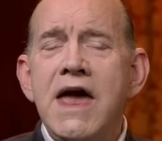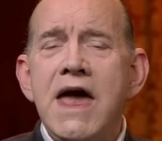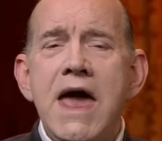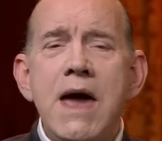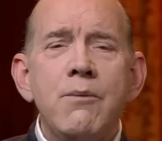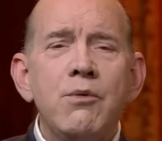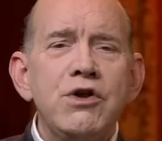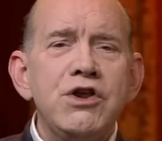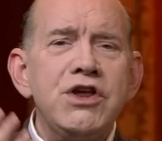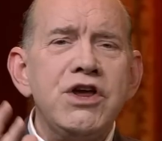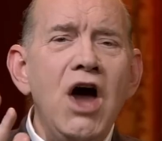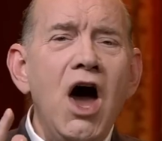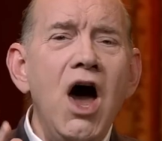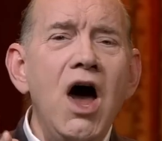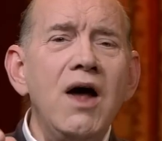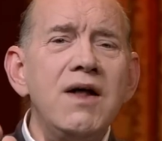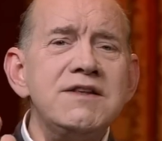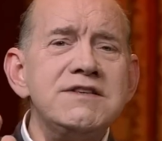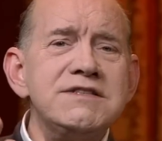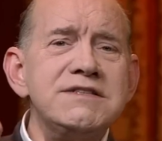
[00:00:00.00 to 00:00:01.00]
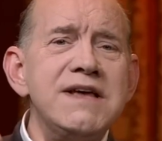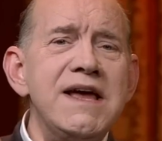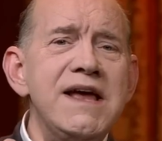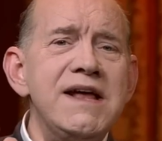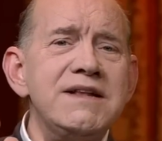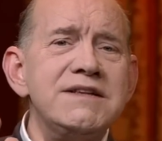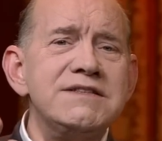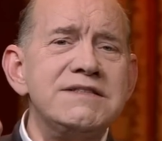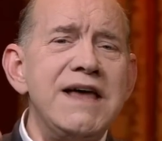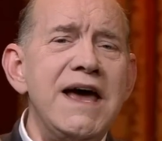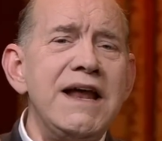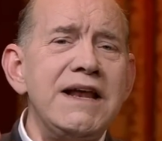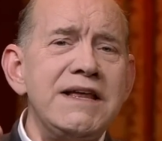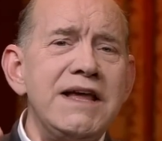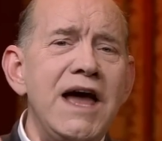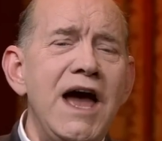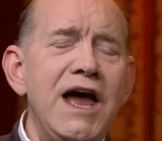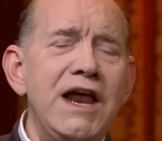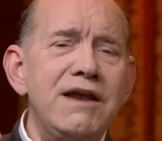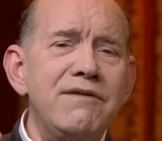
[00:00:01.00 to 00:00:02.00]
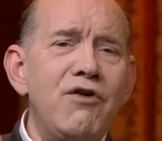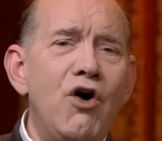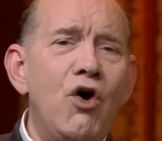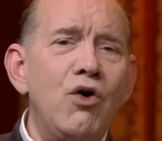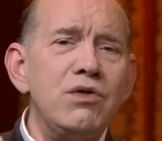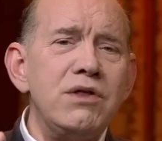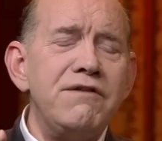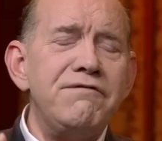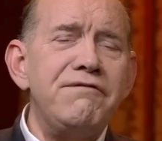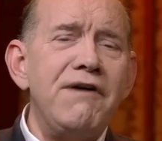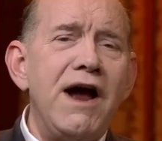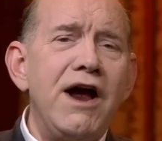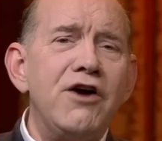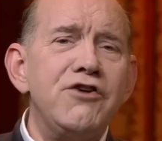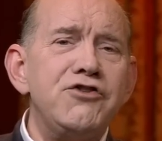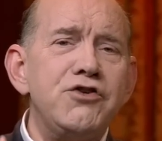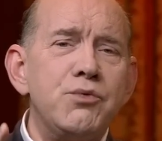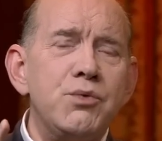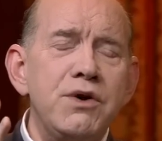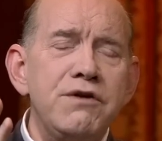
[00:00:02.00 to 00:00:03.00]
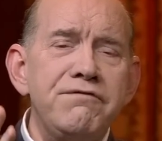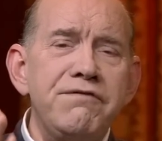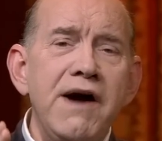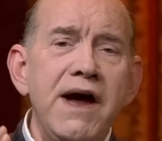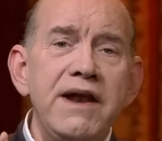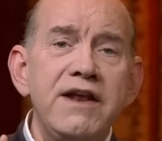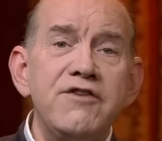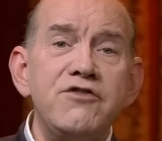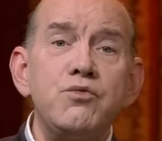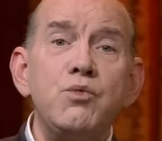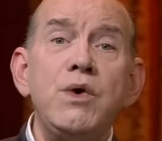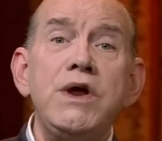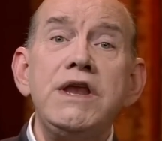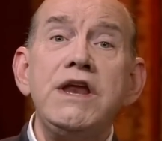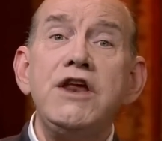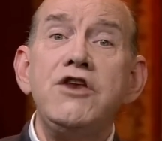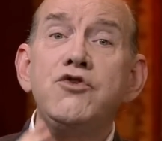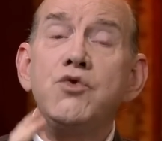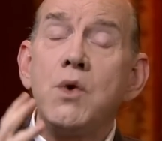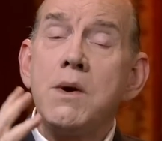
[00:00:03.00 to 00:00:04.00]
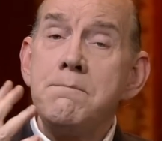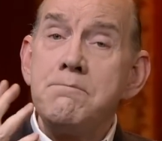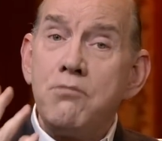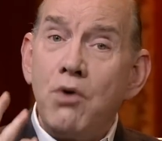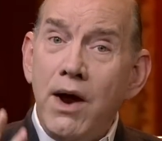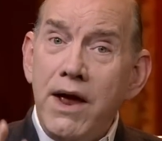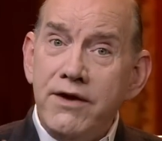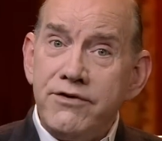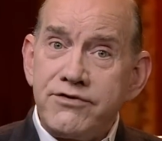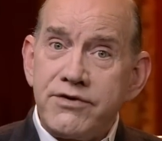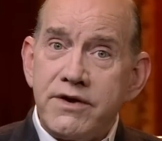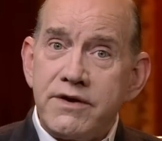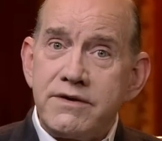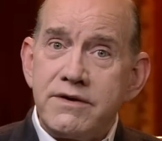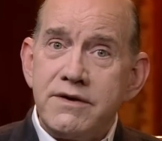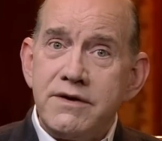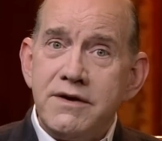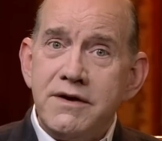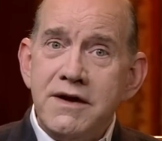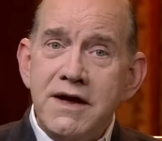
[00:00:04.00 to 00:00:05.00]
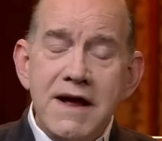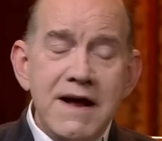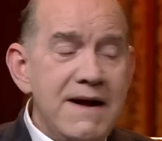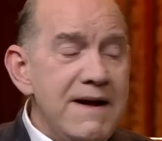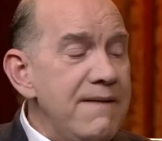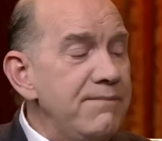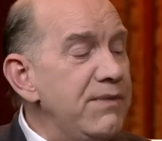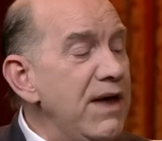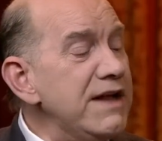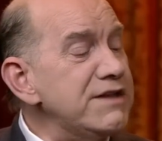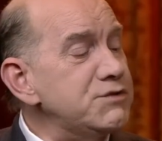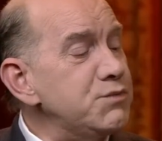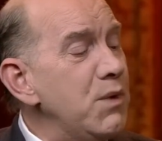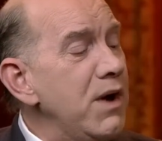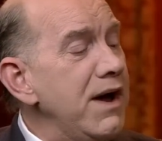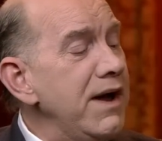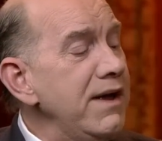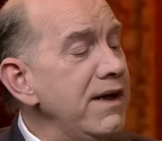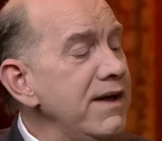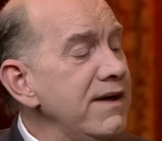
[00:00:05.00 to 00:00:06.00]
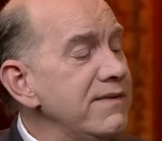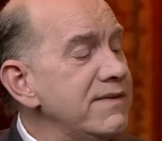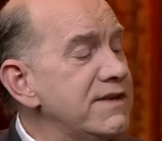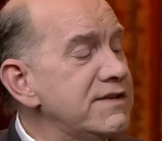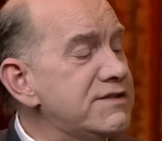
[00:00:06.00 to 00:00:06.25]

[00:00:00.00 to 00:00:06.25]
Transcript: And when God sends that kind of holy fire to refine us, we need to embrace it. And that's why the